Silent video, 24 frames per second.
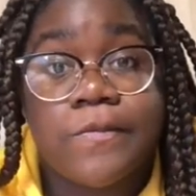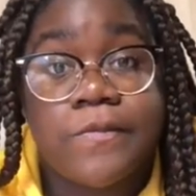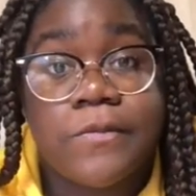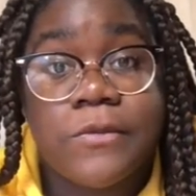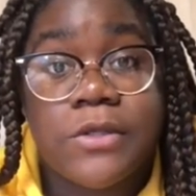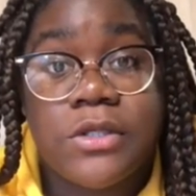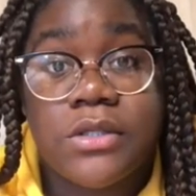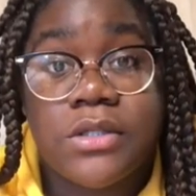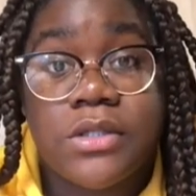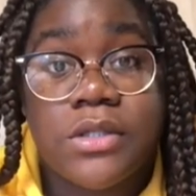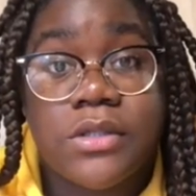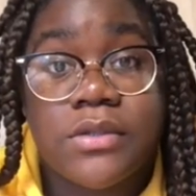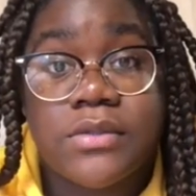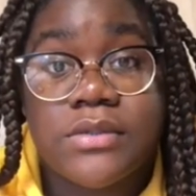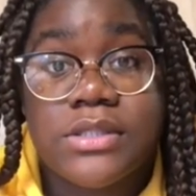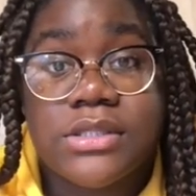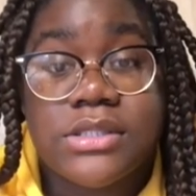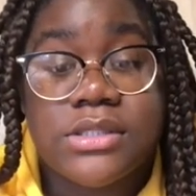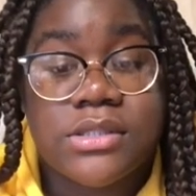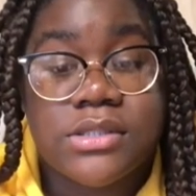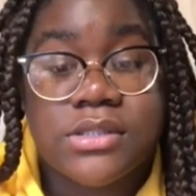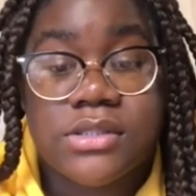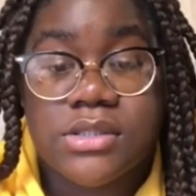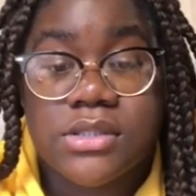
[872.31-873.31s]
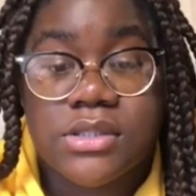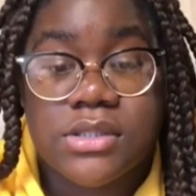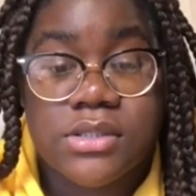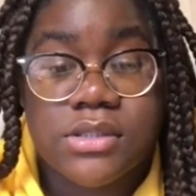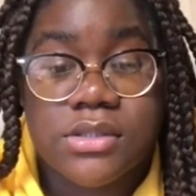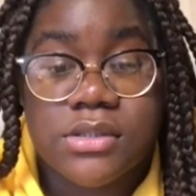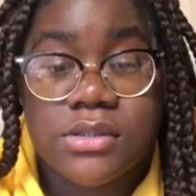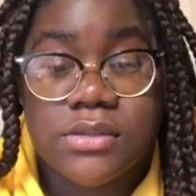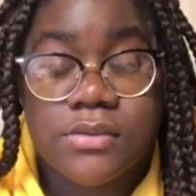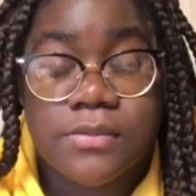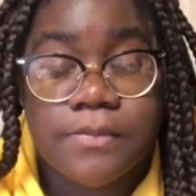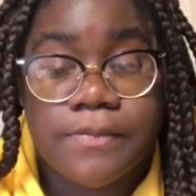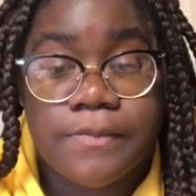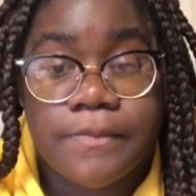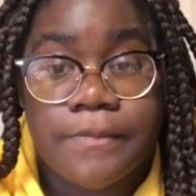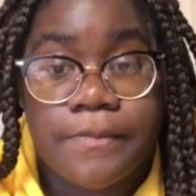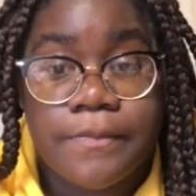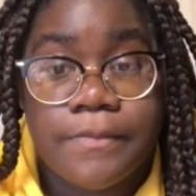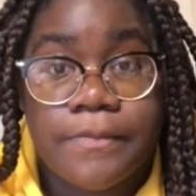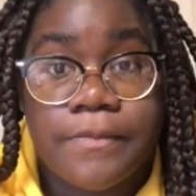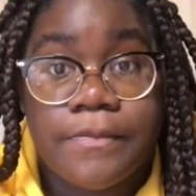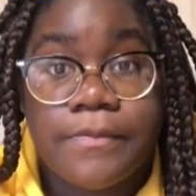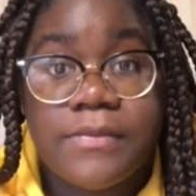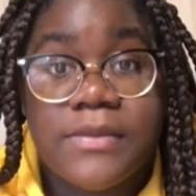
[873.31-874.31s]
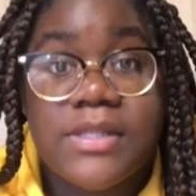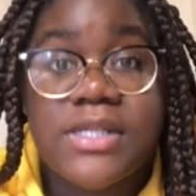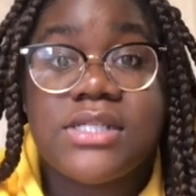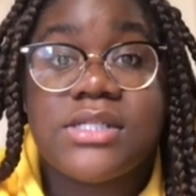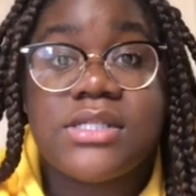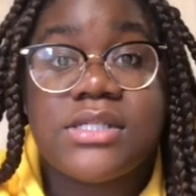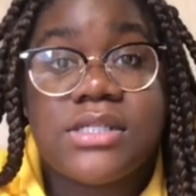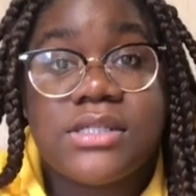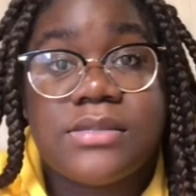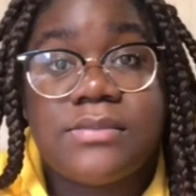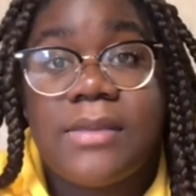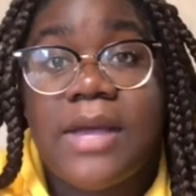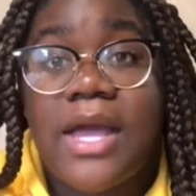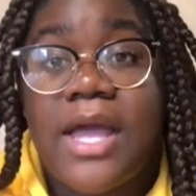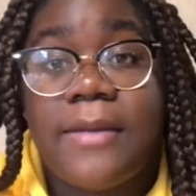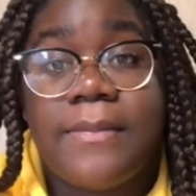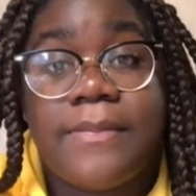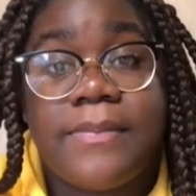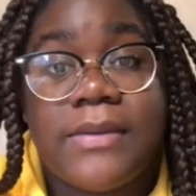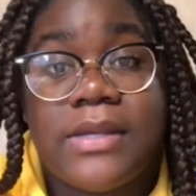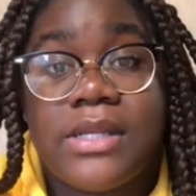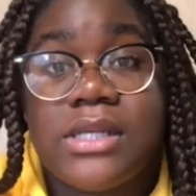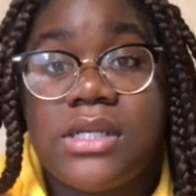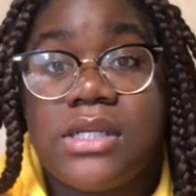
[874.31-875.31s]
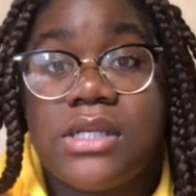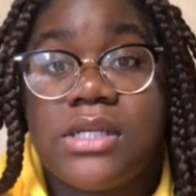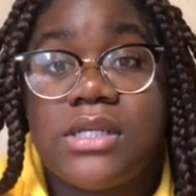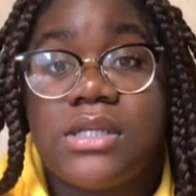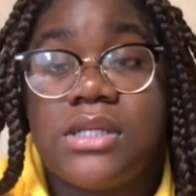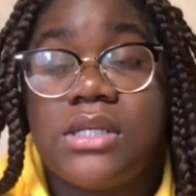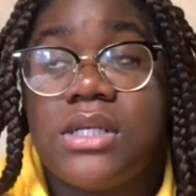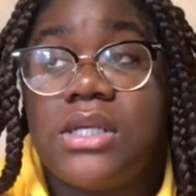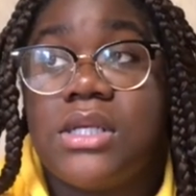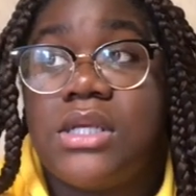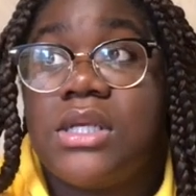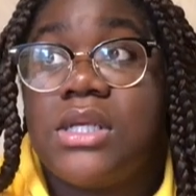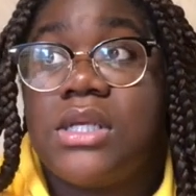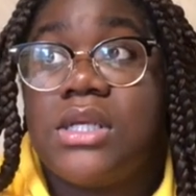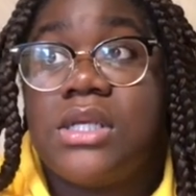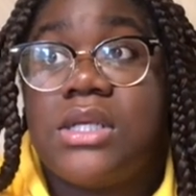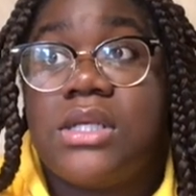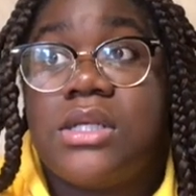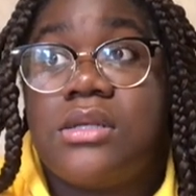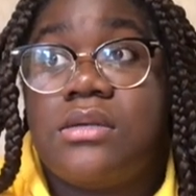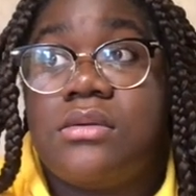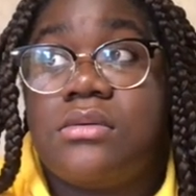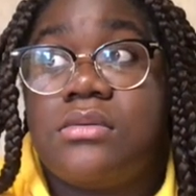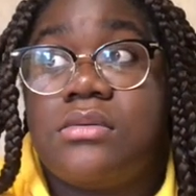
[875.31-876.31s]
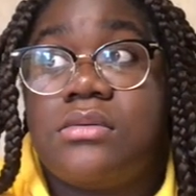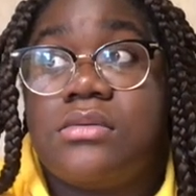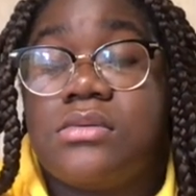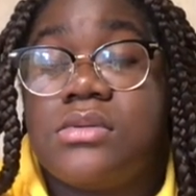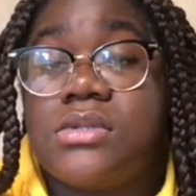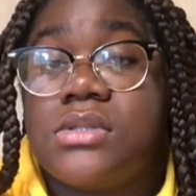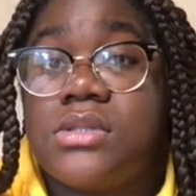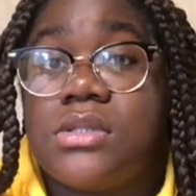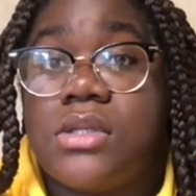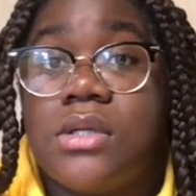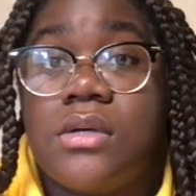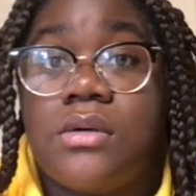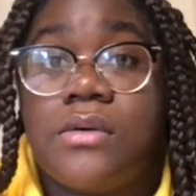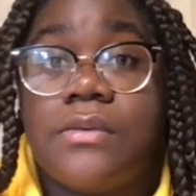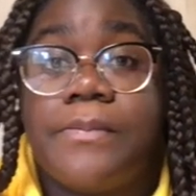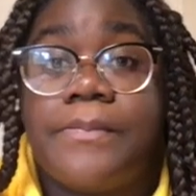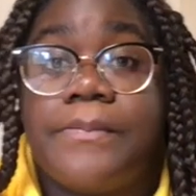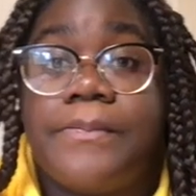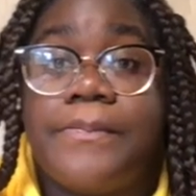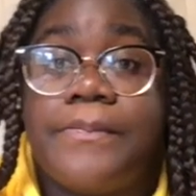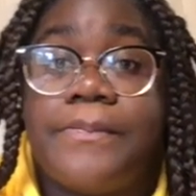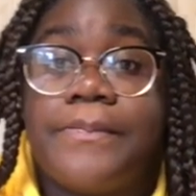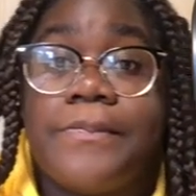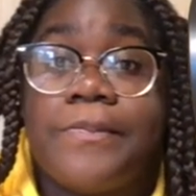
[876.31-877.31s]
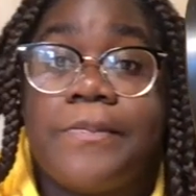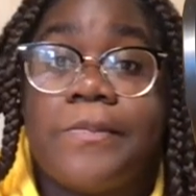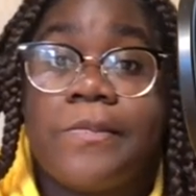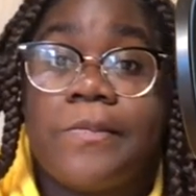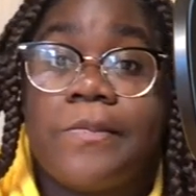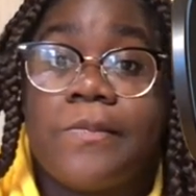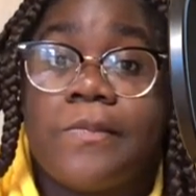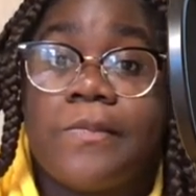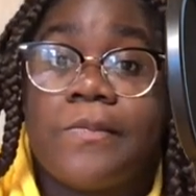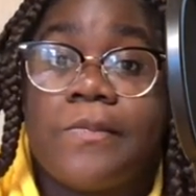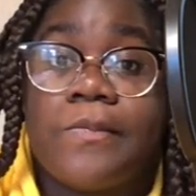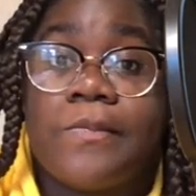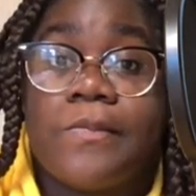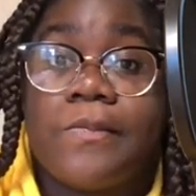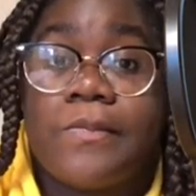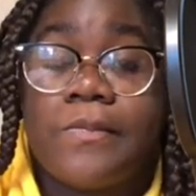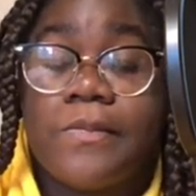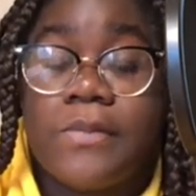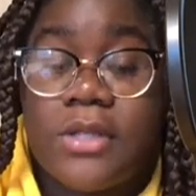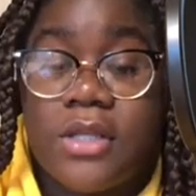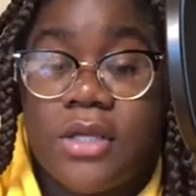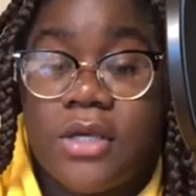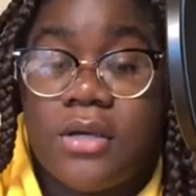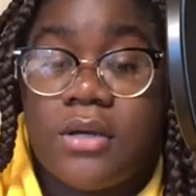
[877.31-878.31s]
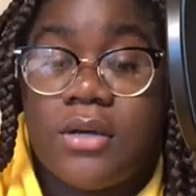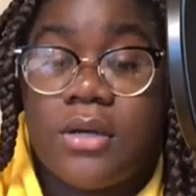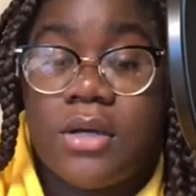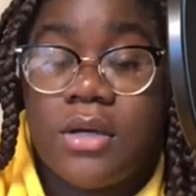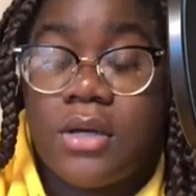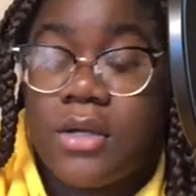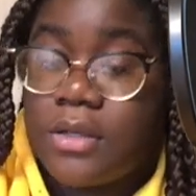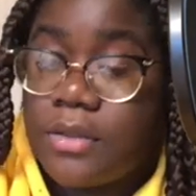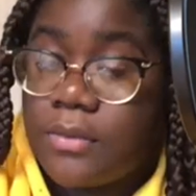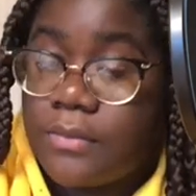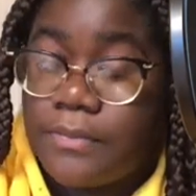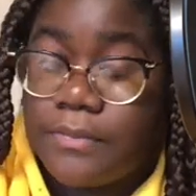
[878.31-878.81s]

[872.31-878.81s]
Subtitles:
This is just my opinion. So yeah,